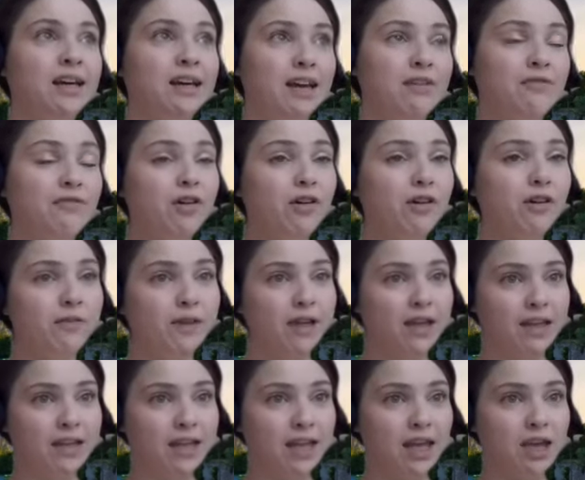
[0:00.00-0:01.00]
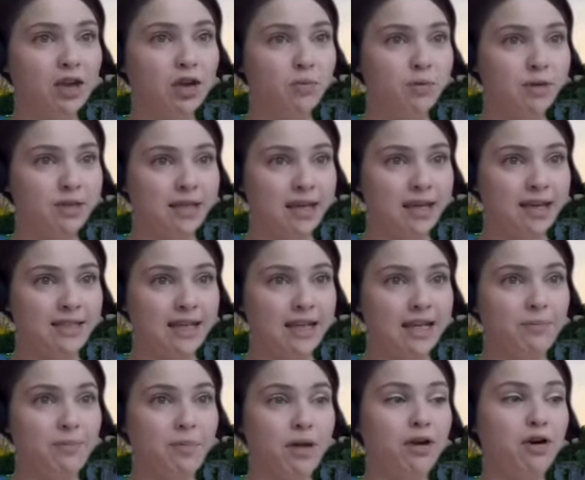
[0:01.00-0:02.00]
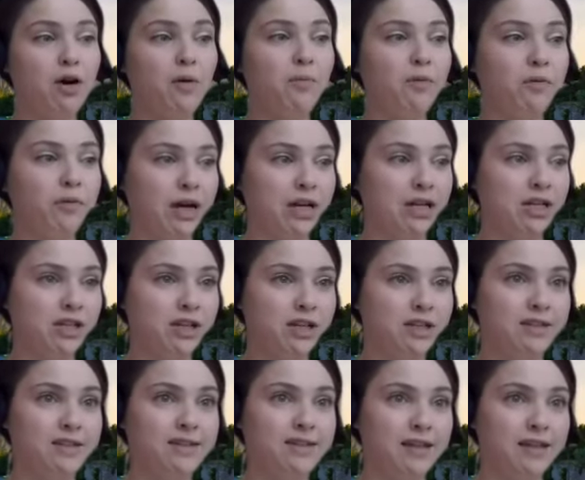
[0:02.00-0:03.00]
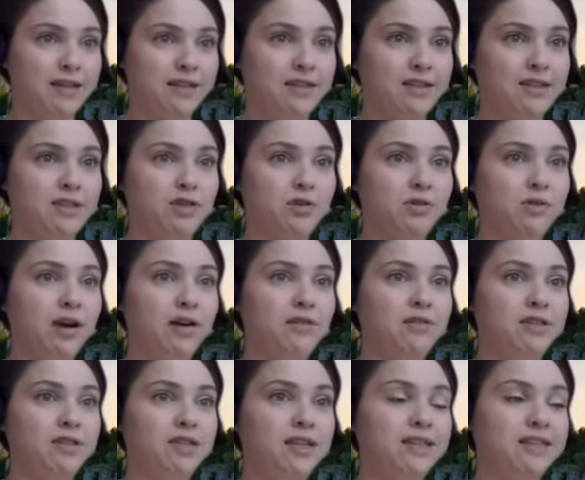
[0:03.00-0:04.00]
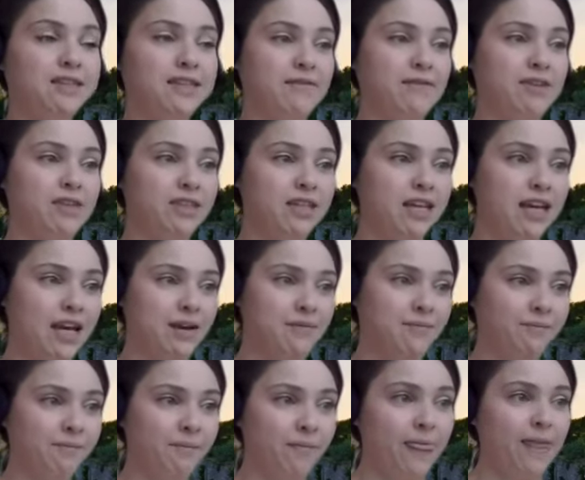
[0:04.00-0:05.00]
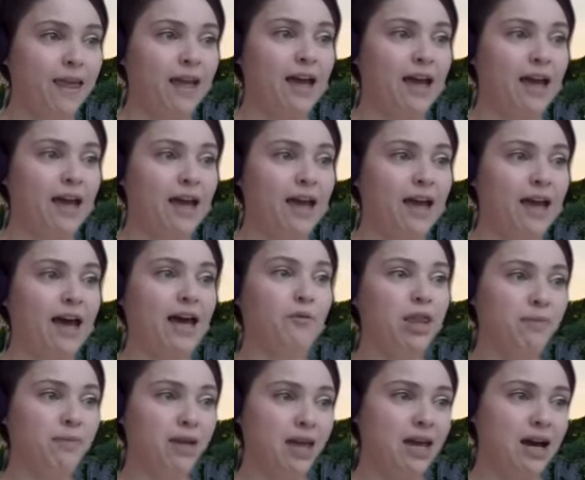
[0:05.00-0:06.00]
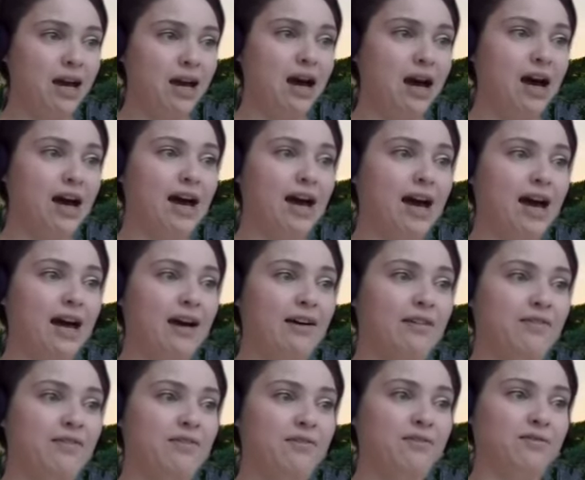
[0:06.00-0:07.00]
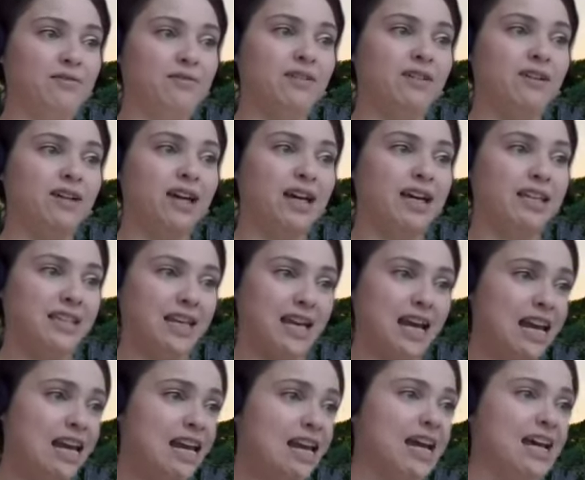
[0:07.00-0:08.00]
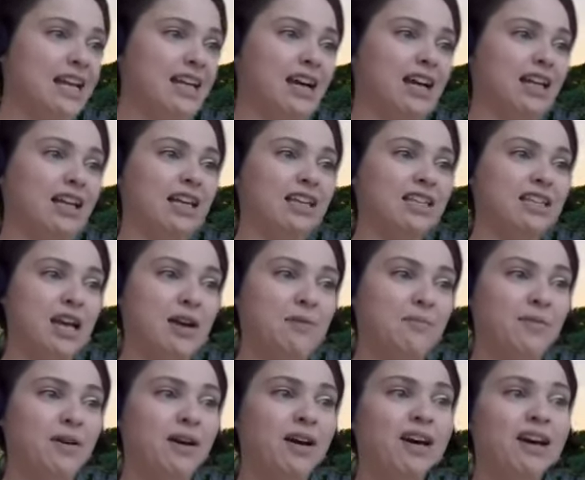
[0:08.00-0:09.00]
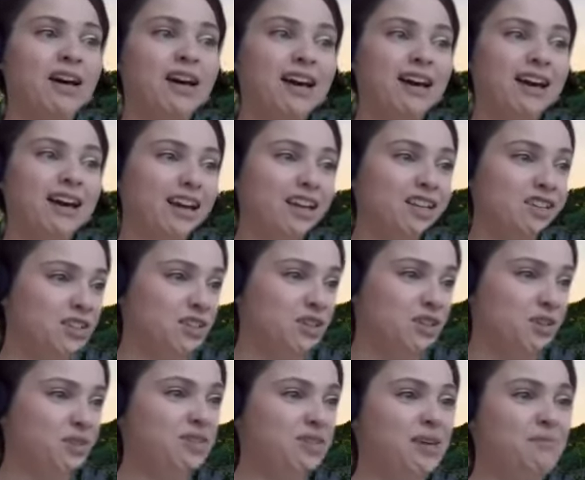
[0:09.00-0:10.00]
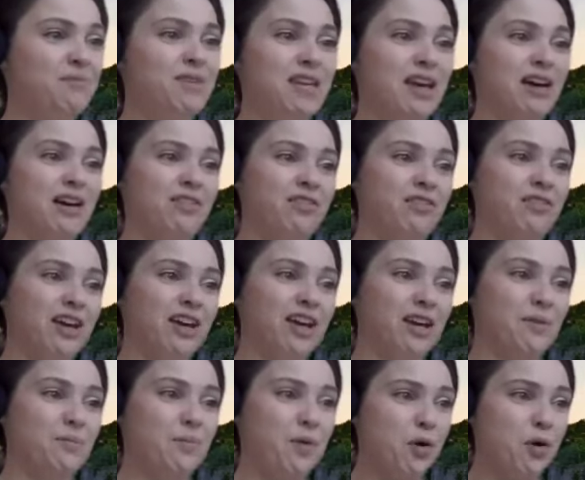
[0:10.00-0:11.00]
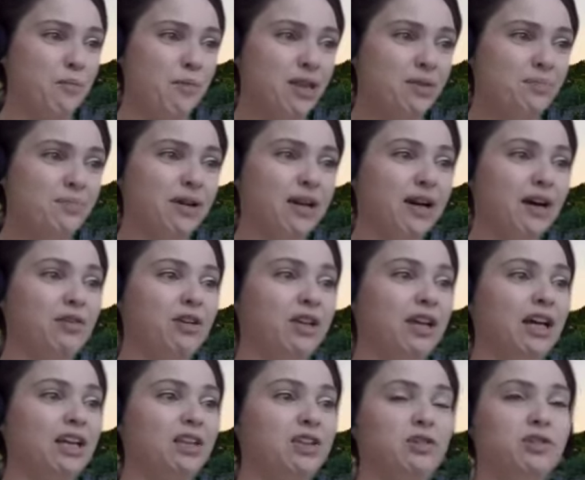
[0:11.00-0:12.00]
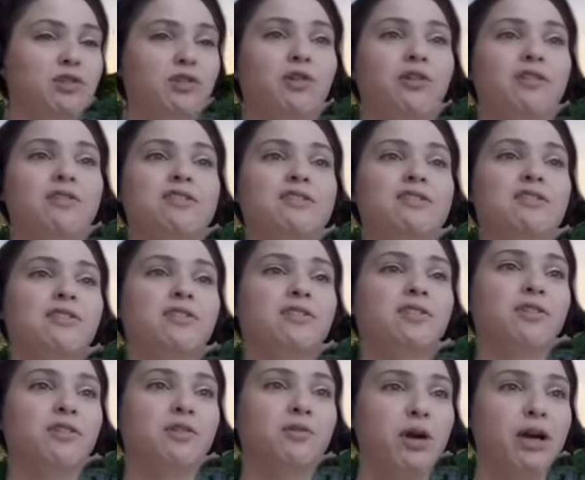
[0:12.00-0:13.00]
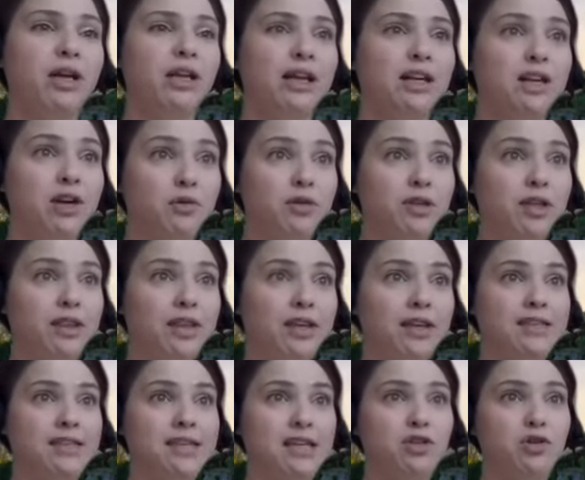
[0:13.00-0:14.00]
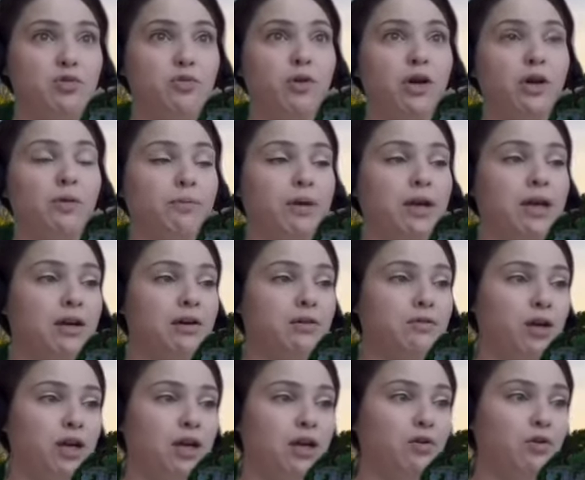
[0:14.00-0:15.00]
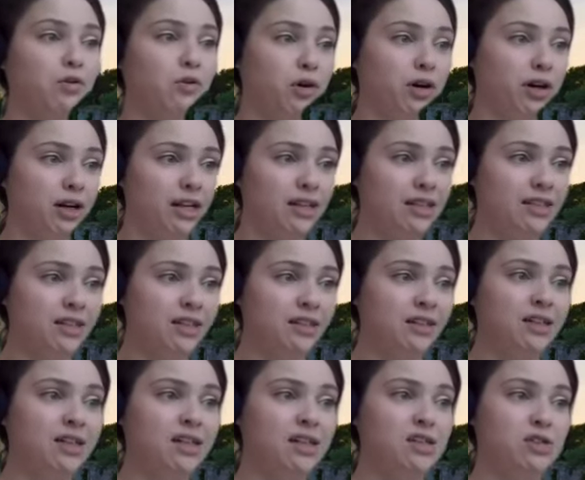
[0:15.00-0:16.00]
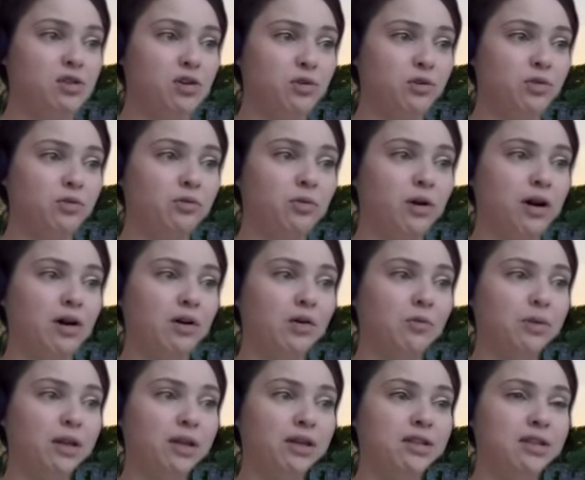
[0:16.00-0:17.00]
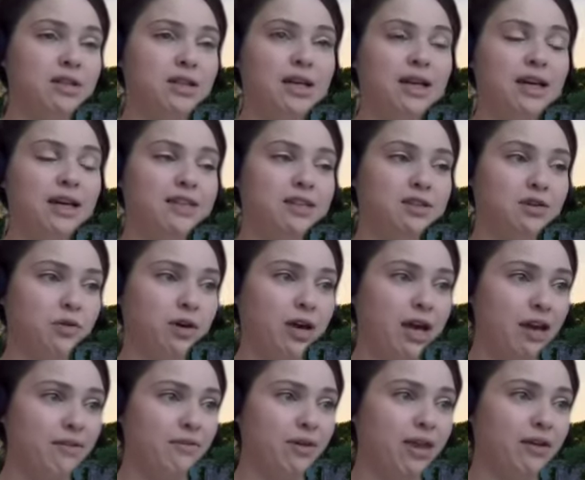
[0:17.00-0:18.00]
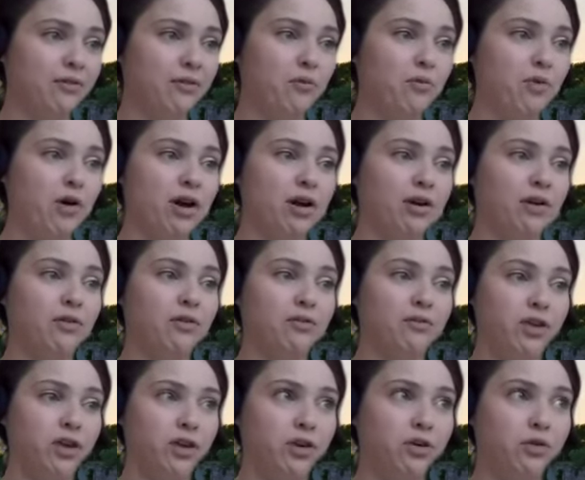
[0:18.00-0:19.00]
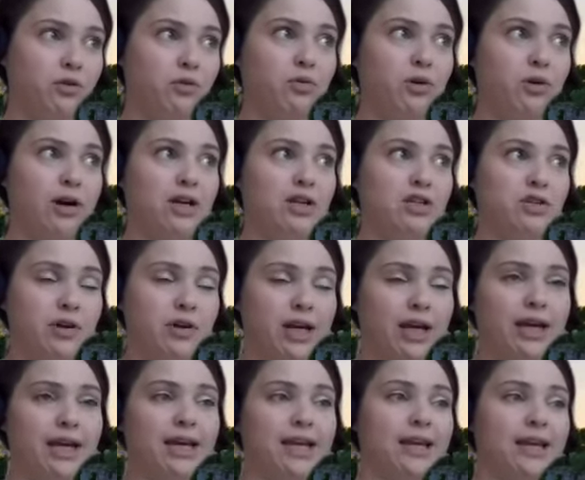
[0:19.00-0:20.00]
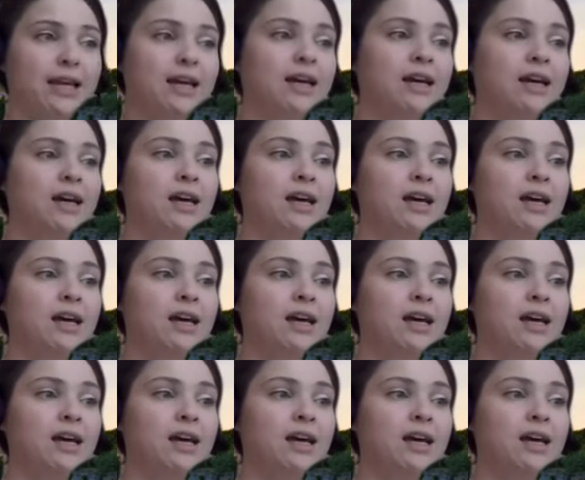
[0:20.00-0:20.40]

involved in the UBC CDP cooperation since 2017. And with me, I have Étienne, and I'll let him introduce himself in a moment, but I would like to also quickly note that this session will be recorded. So I hope that it's okay with every one of you who are joining in,